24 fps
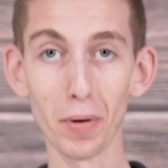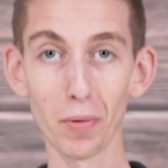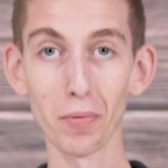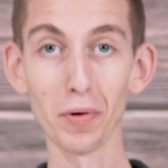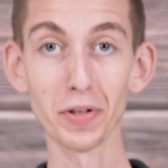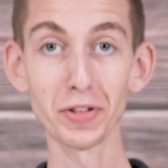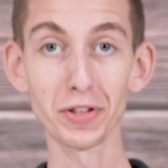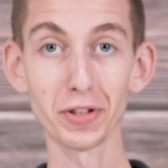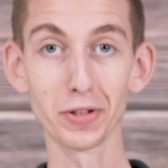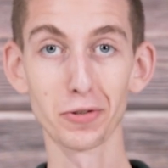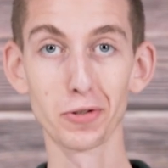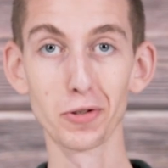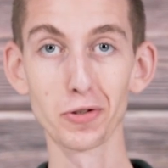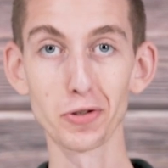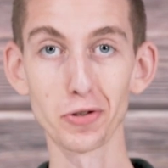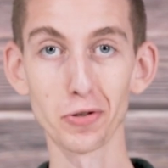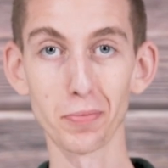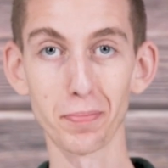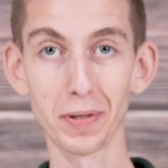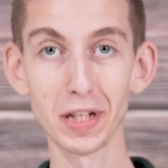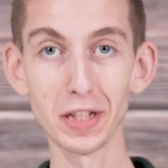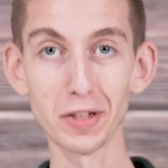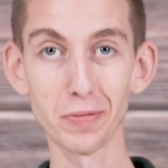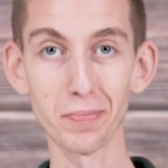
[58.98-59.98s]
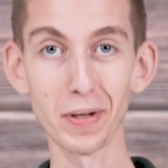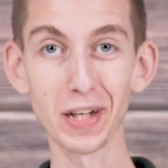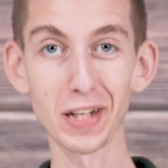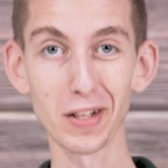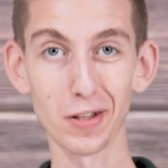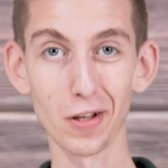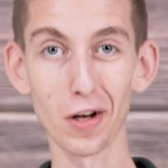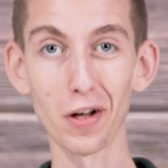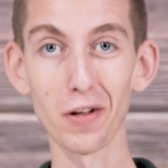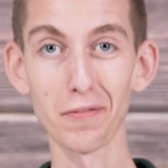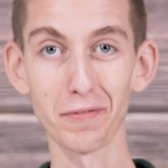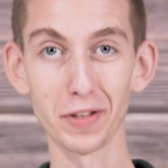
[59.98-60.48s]
But what's the crucial piece
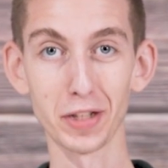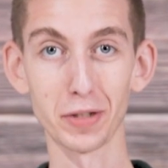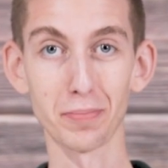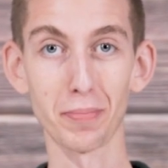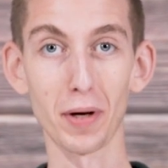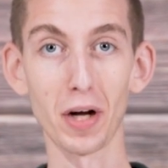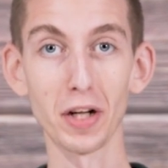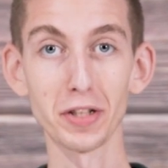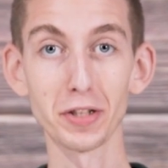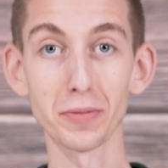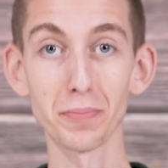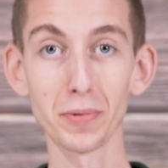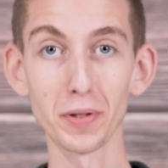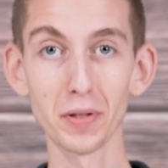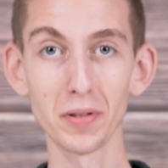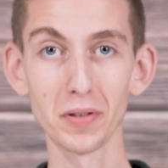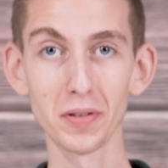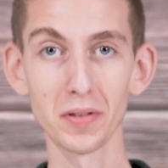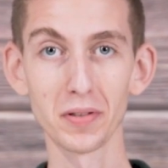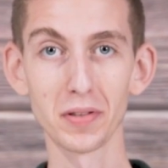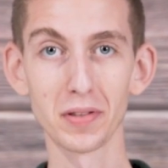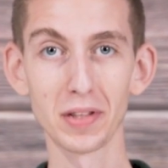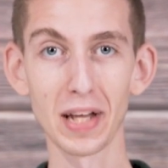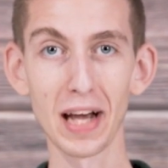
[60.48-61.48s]
making all of this possible?